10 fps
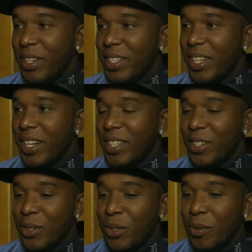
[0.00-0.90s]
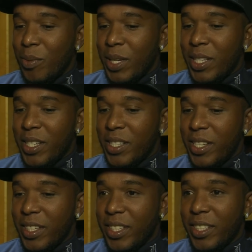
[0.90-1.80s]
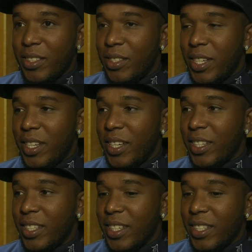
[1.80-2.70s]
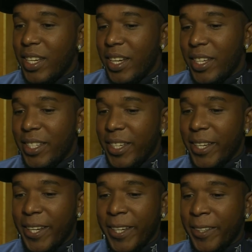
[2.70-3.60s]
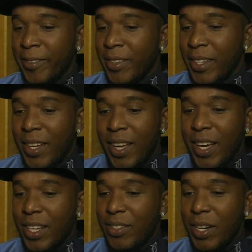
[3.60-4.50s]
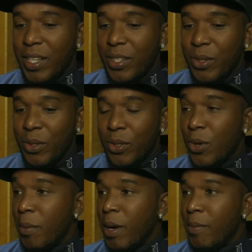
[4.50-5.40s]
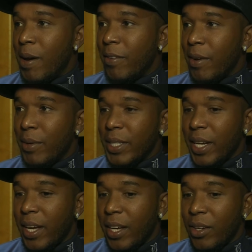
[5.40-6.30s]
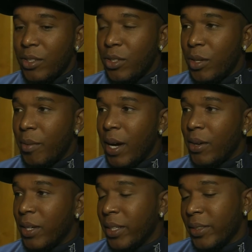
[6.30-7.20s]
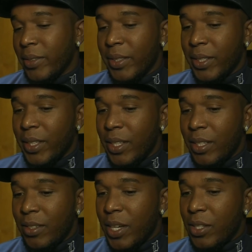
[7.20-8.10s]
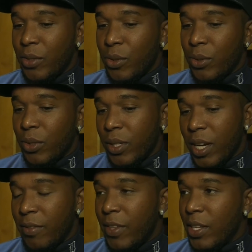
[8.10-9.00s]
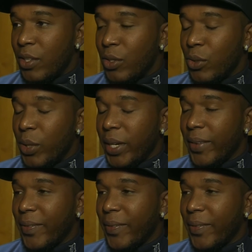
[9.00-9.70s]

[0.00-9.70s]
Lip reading: I decided to play this thing and stay here in the Tiger team. And I try to do my best every time I go to the mound and try to help the team to win.